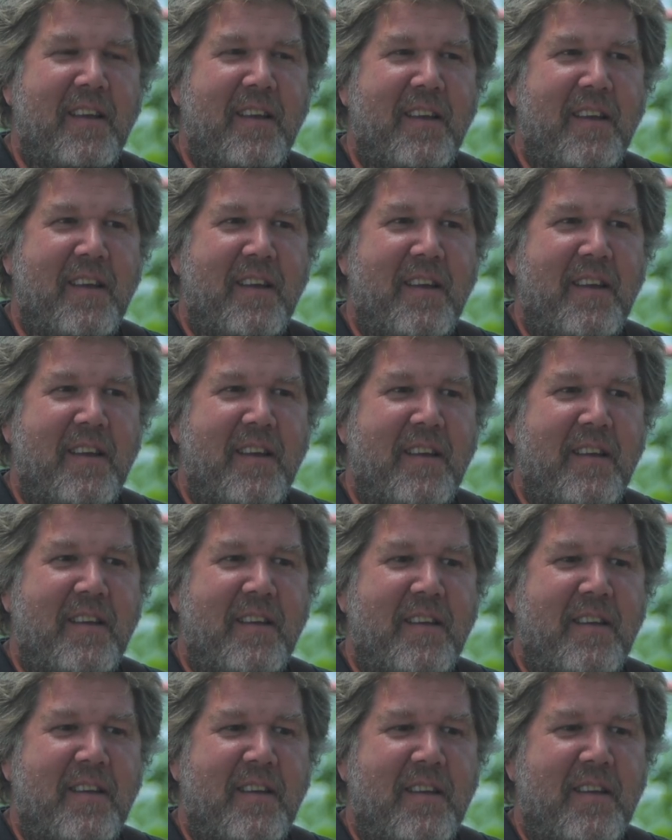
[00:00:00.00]

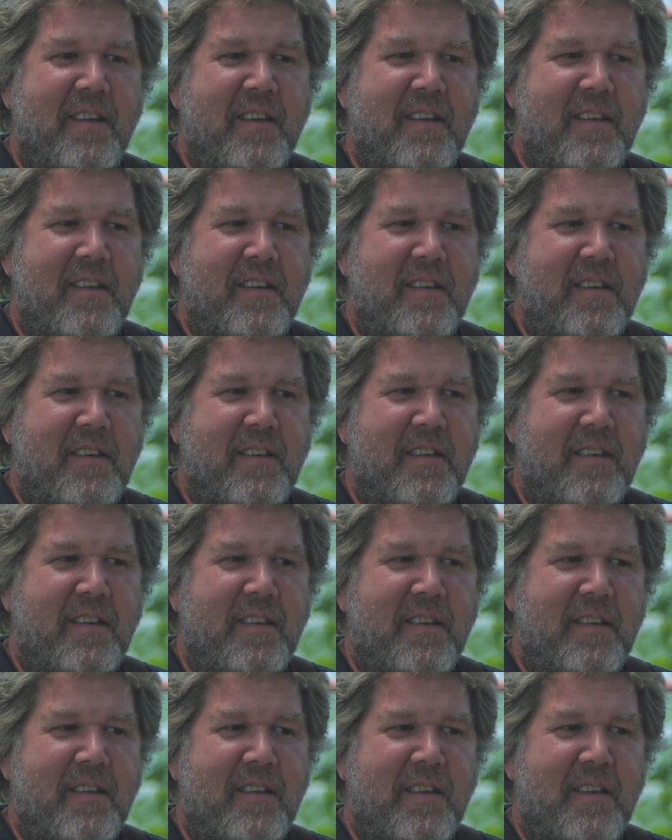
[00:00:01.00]

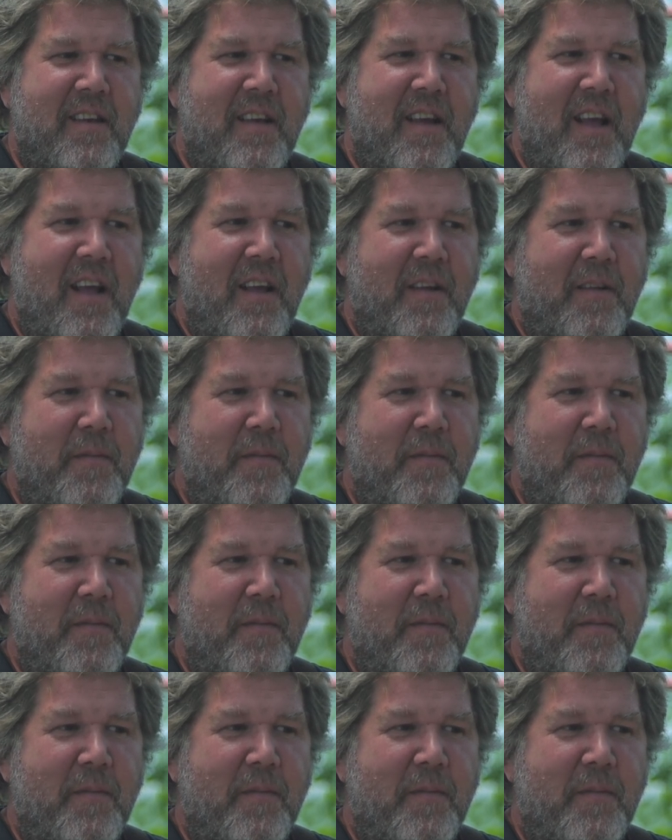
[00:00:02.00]
(no one is talking)